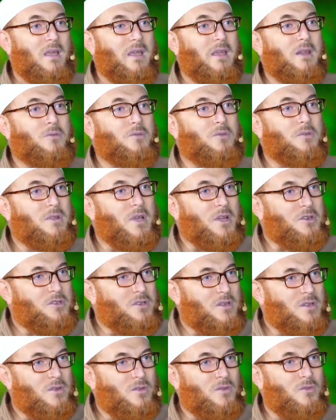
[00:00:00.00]

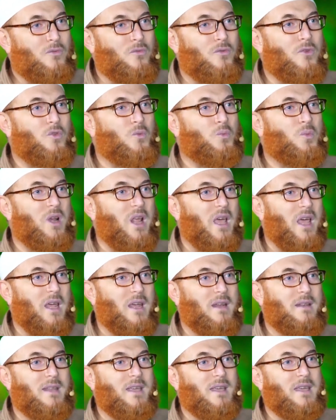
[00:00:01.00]
introduction,
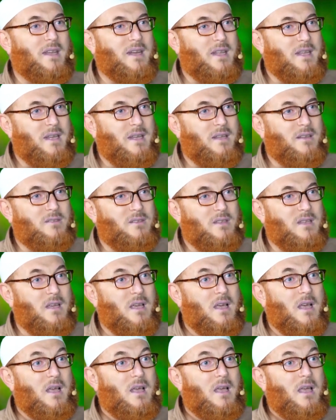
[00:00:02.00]
foreplay, taking it easy,
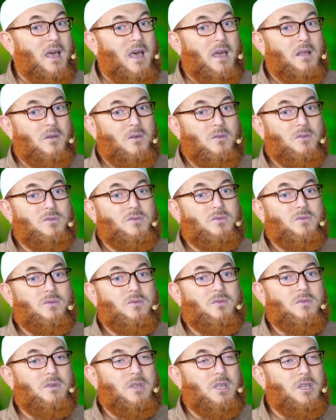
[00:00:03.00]
and
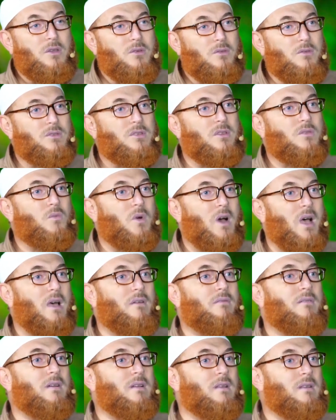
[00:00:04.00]
also using
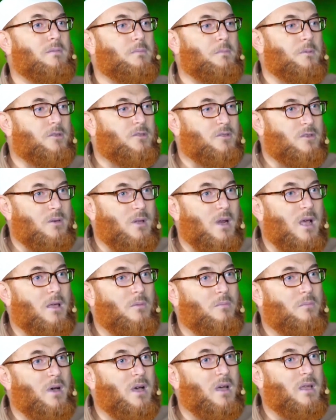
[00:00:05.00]
whatever is
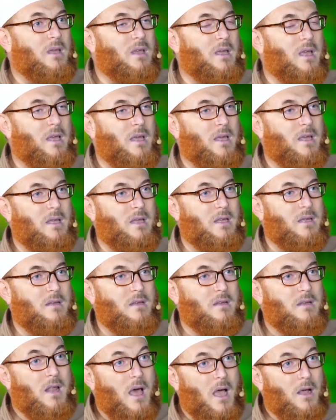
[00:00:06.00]
prescribed by uh,
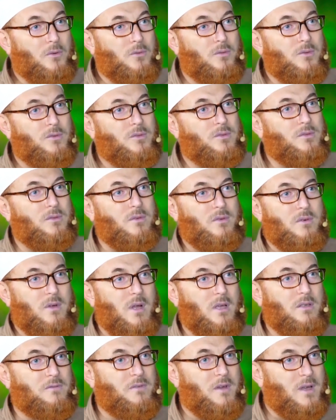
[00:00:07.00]
doctors
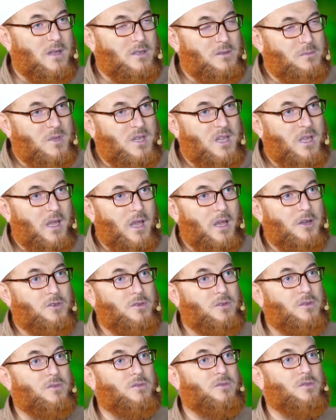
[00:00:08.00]
or as far as
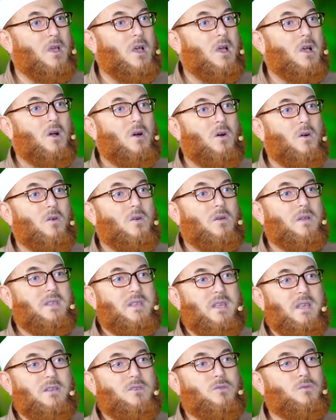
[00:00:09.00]
medications or
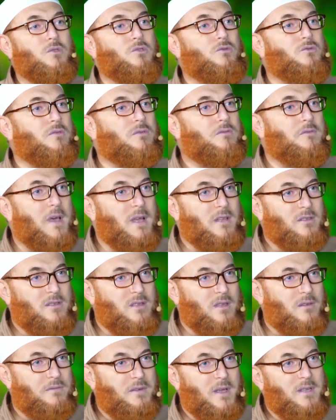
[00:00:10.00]
things which would
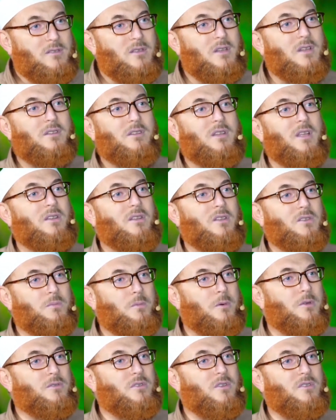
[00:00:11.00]
facilitate this
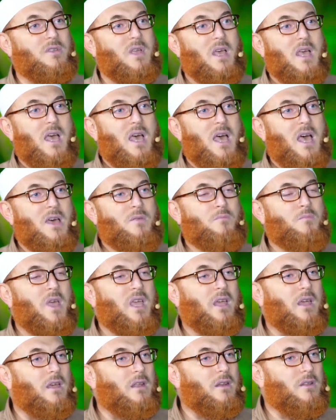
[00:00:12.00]
mm. process and
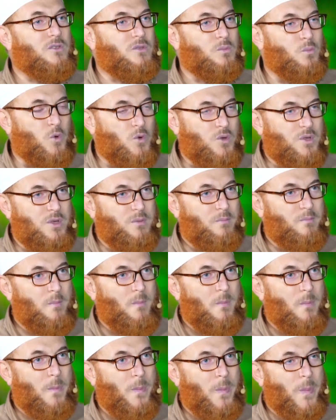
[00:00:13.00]
make it smooth.
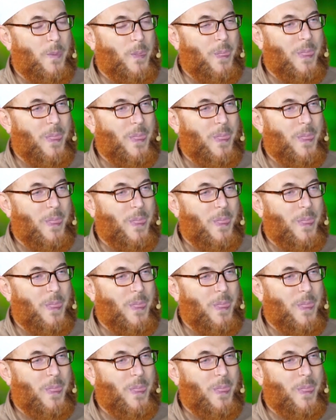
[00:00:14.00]
Mm.